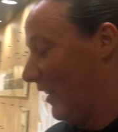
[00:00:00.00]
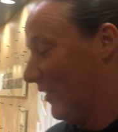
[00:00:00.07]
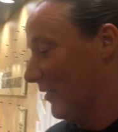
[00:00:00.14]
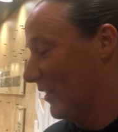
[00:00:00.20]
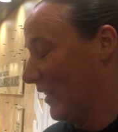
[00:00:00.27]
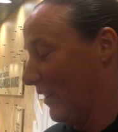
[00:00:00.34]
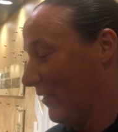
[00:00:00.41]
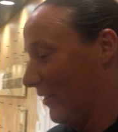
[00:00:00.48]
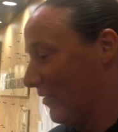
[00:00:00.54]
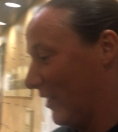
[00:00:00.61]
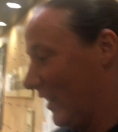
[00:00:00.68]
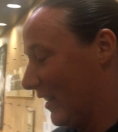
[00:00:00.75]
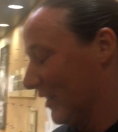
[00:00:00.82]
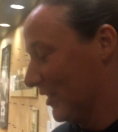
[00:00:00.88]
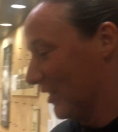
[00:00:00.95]
I don't think I've ever
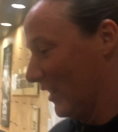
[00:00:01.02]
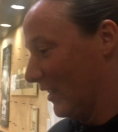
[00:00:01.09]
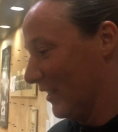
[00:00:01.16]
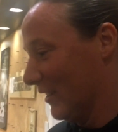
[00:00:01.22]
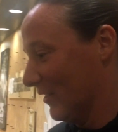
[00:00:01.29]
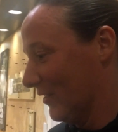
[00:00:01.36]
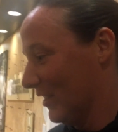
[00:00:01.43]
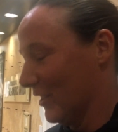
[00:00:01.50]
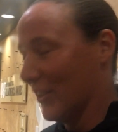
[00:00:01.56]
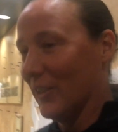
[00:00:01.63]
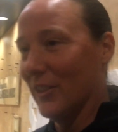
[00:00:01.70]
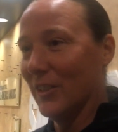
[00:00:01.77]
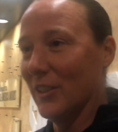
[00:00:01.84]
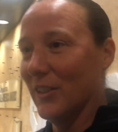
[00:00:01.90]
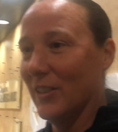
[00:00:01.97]
had a set of
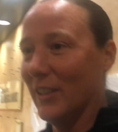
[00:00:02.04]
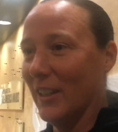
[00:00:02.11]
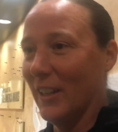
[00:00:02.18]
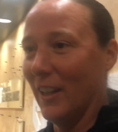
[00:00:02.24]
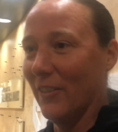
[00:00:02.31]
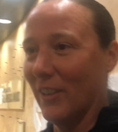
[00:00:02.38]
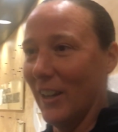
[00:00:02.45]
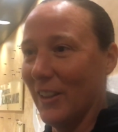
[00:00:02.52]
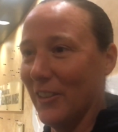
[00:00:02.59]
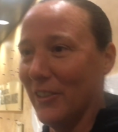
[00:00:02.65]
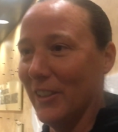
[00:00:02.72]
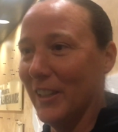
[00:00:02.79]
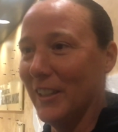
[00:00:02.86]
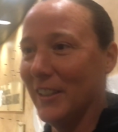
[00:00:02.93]
sisters, and I've got three.